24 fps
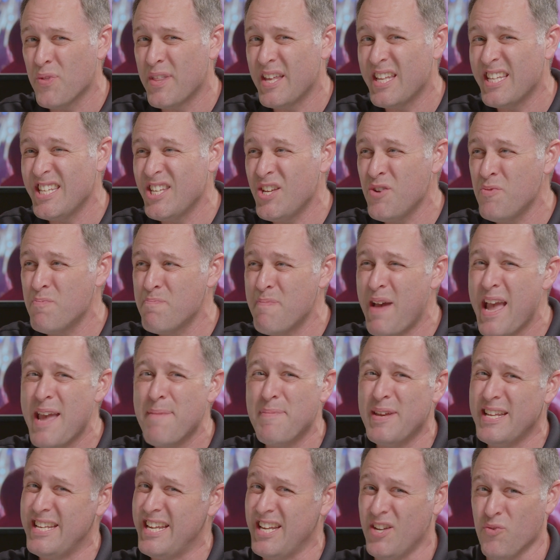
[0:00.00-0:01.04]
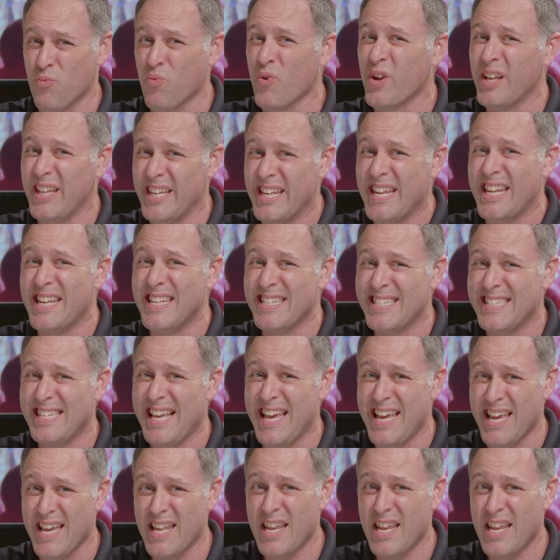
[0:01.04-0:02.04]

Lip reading: that you maybe didn't really need to say